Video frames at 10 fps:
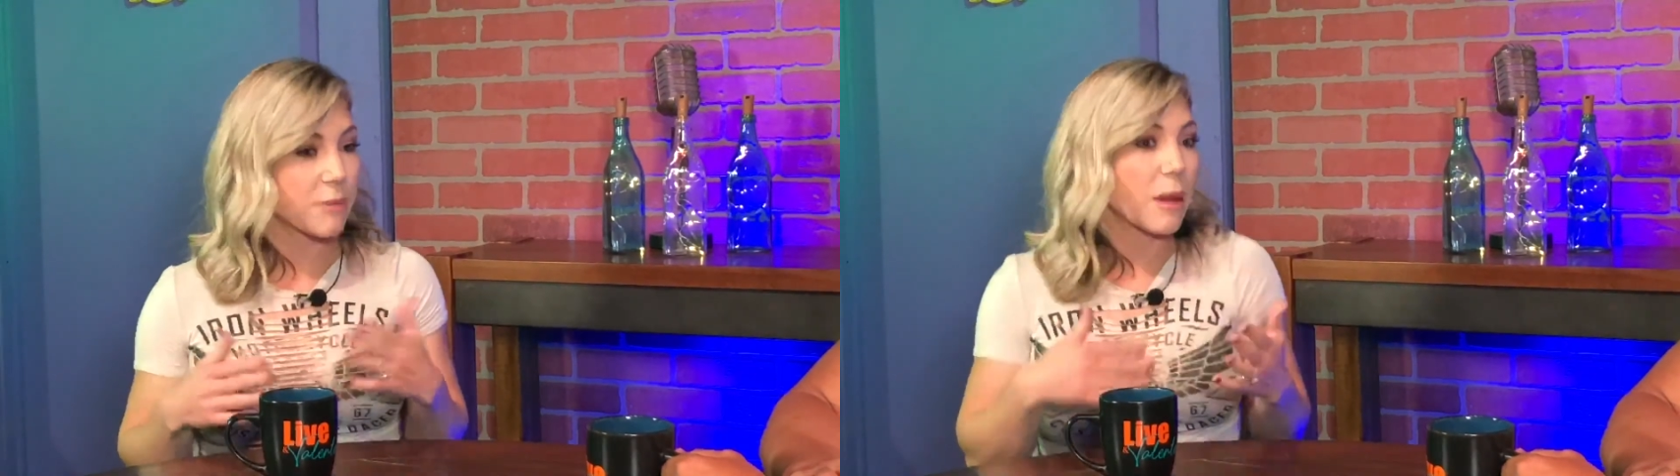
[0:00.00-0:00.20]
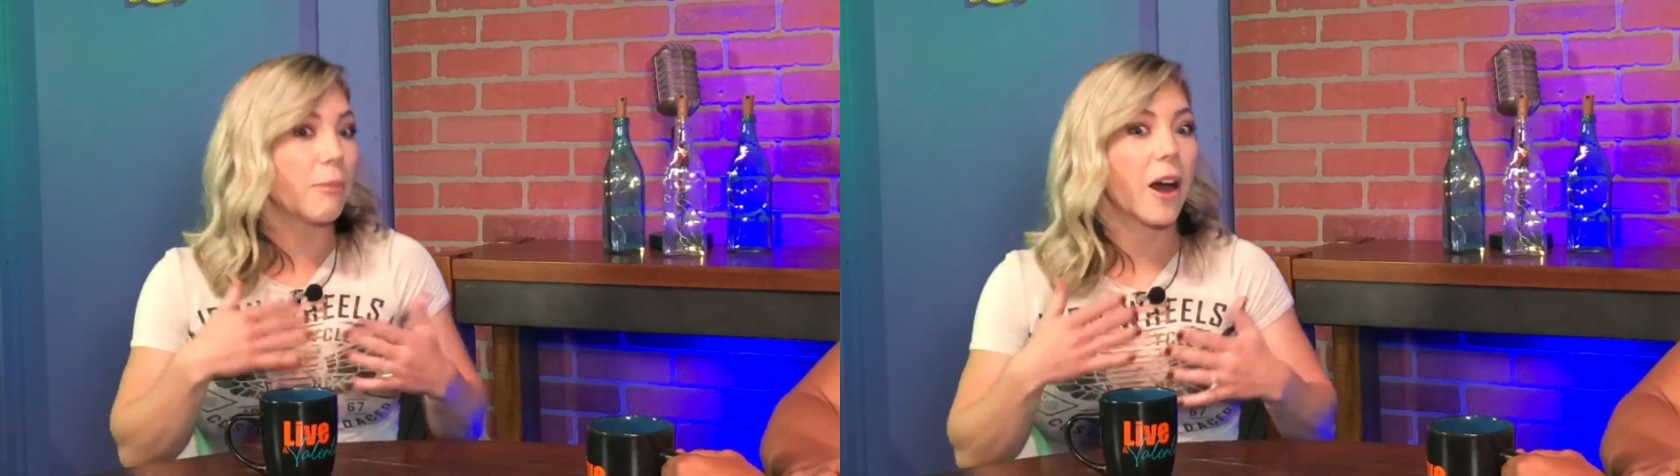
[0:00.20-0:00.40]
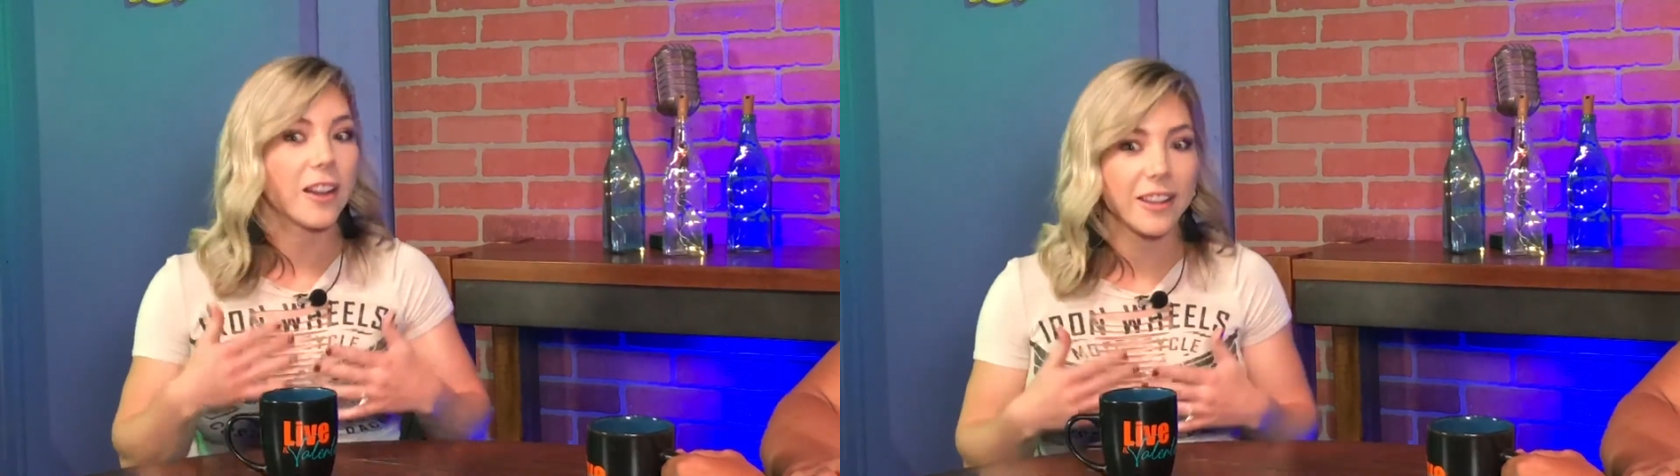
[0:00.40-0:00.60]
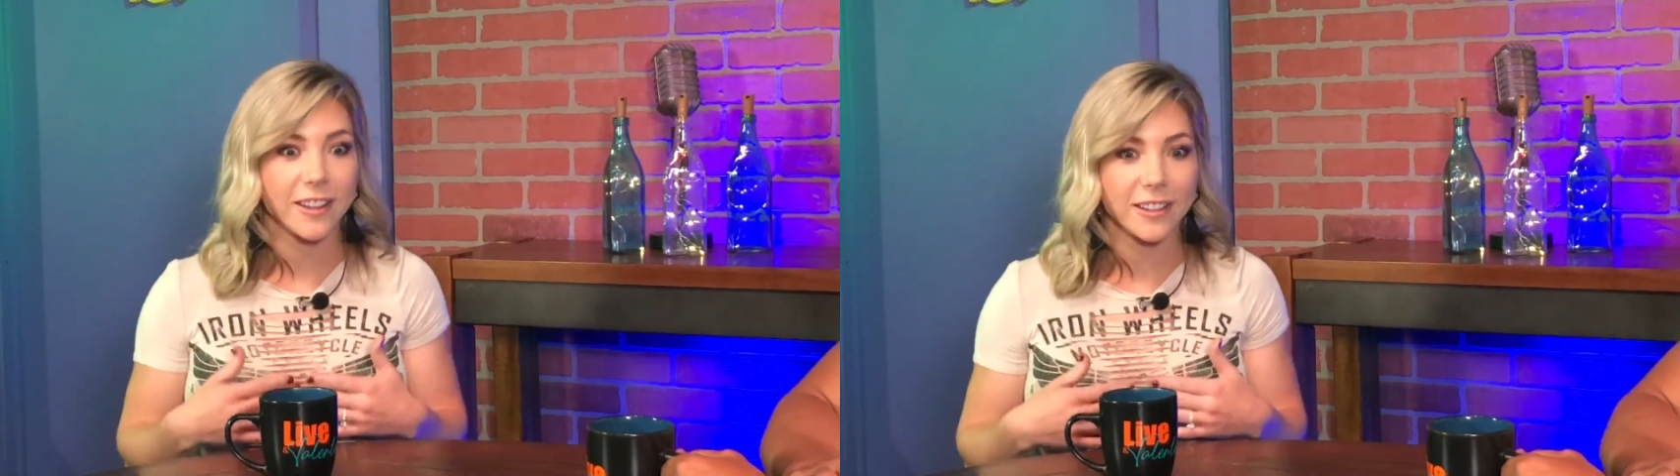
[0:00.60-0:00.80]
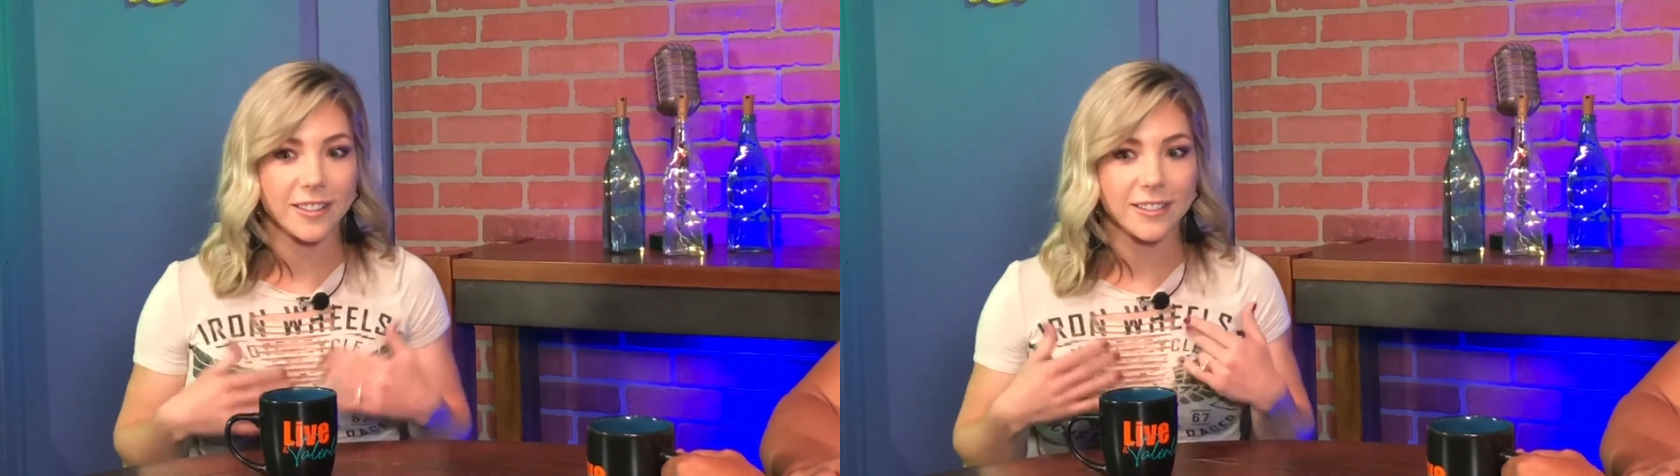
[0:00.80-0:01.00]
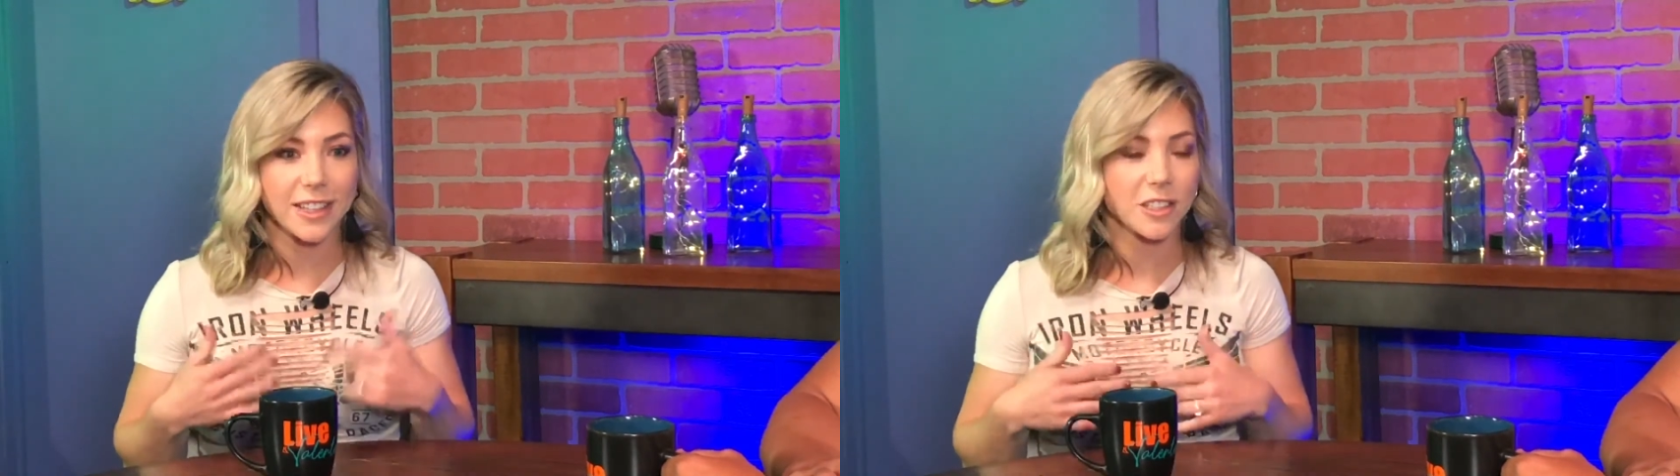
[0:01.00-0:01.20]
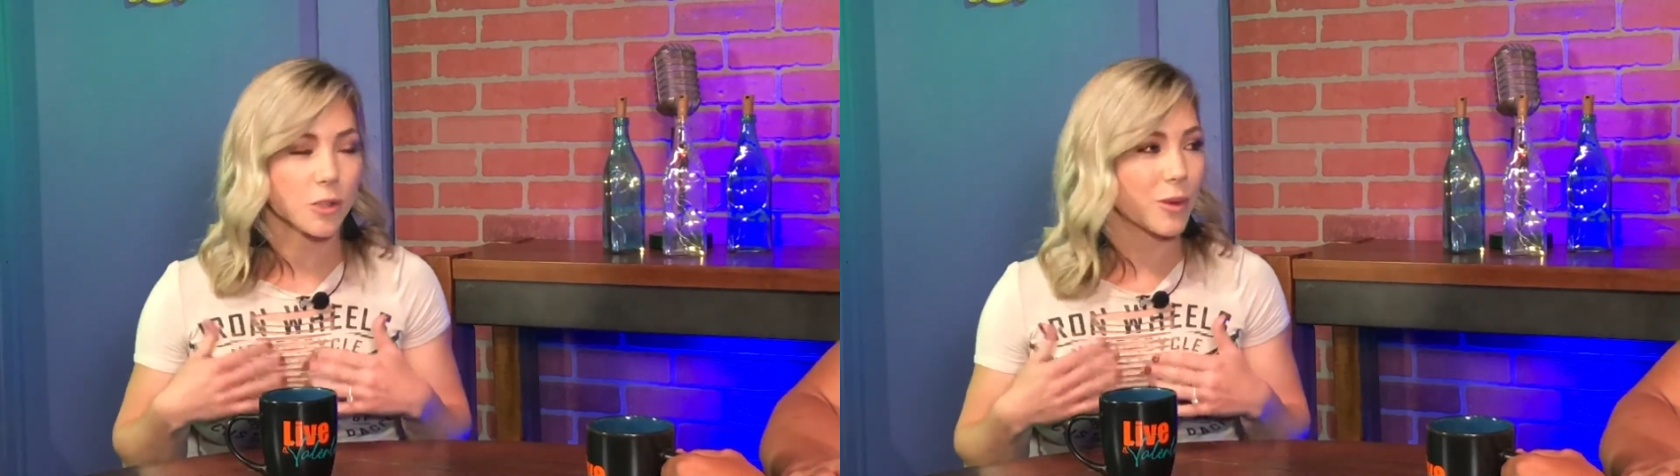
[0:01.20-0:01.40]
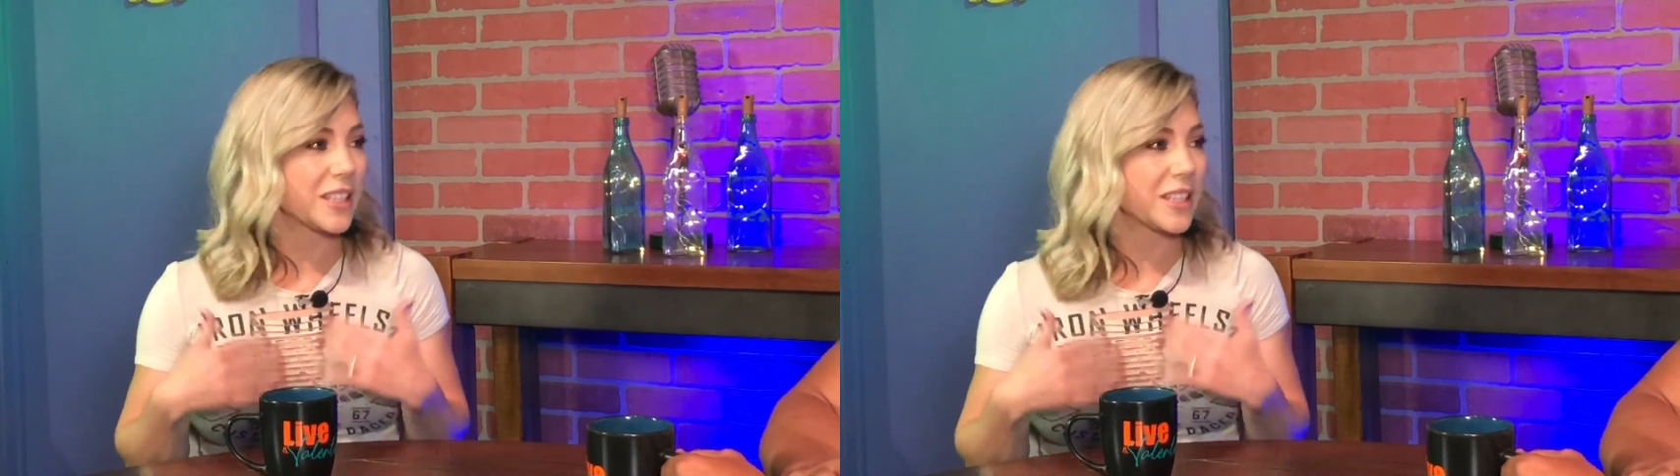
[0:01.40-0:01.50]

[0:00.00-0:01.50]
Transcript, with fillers: and my body, and I just